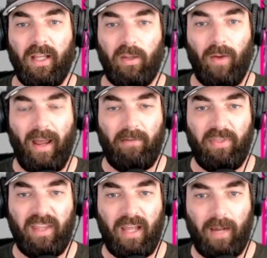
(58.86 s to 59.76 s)
you
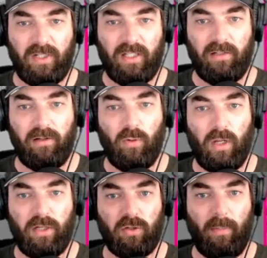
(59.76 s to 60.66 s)
have the option to
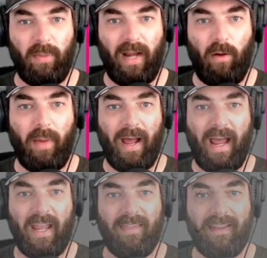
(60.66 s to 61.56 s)
drip it out
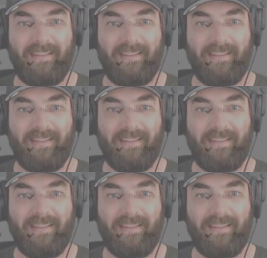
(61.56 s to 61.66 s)
by the